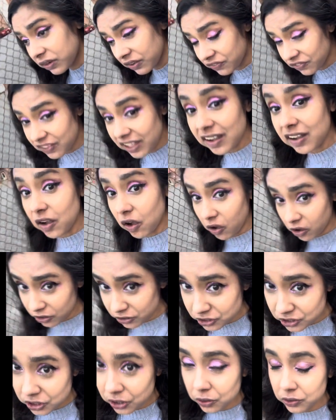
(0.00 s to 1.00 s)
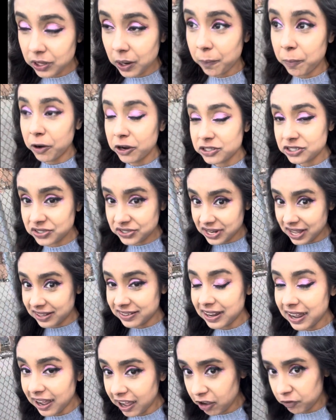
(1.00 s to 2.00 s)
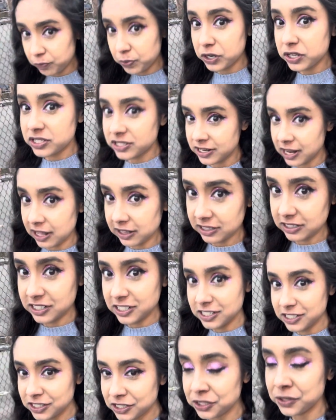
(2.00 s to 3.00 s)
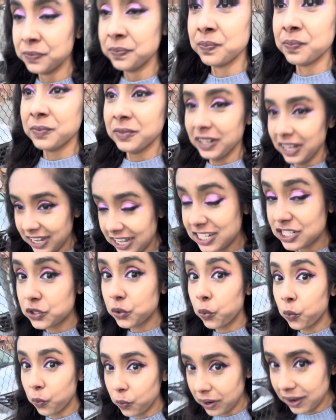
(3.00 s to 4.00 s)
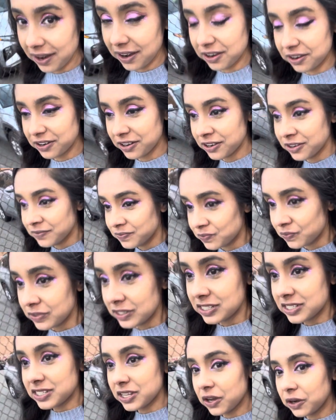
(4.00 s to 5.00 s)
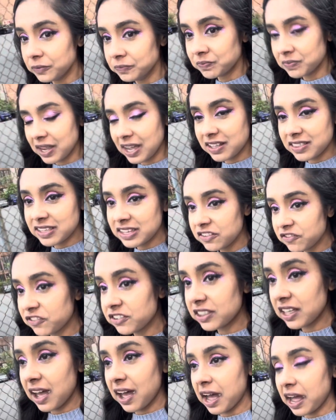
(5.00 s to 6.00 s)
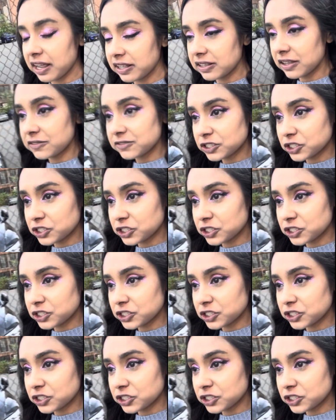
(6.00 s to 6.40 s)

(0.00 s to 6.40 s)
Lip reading: they also they have personalities. It's weird. So I think for the high level